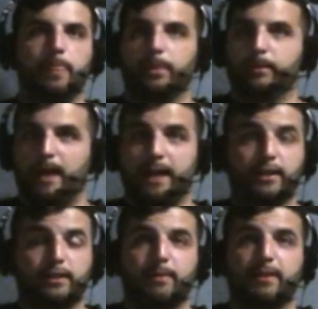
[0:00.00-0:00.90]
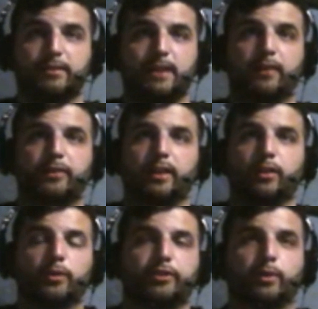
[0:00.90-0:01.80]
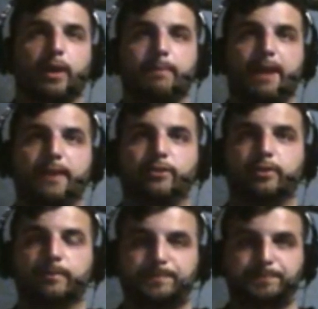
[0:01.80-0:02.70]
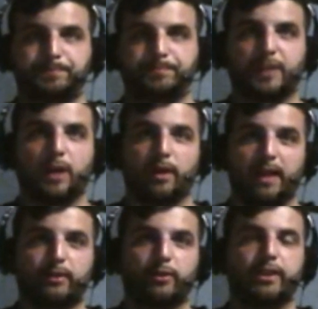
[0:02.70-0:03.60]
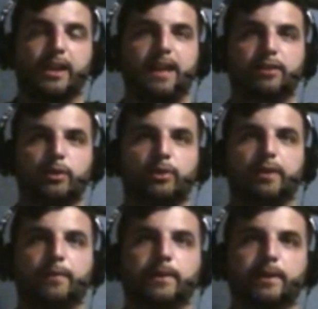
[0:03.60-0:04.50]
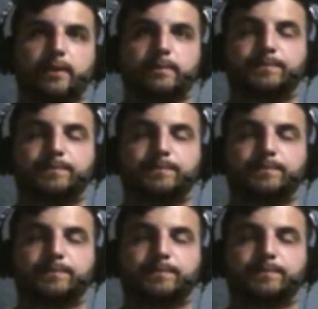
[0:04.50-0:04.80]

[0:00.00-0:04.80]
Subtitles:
I thought the Miz and Dolph Ziggler was a great match. I would have liked to have seen it end a little differently.